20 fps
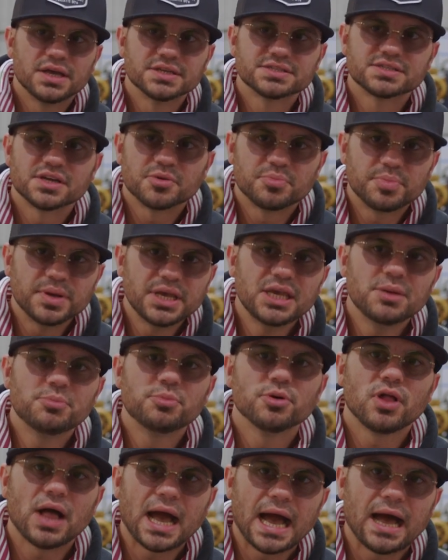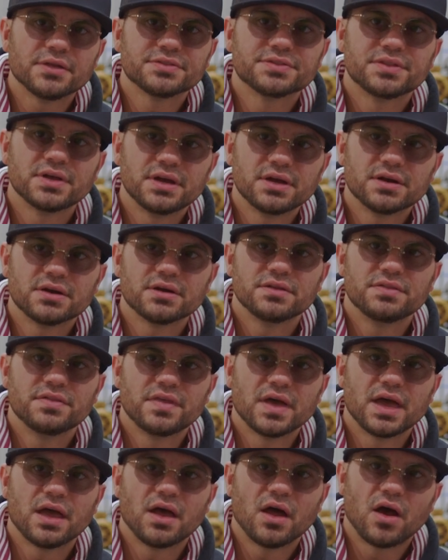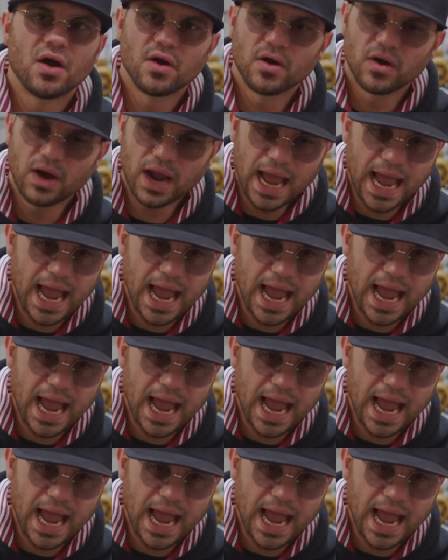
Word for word: Is there people out there that are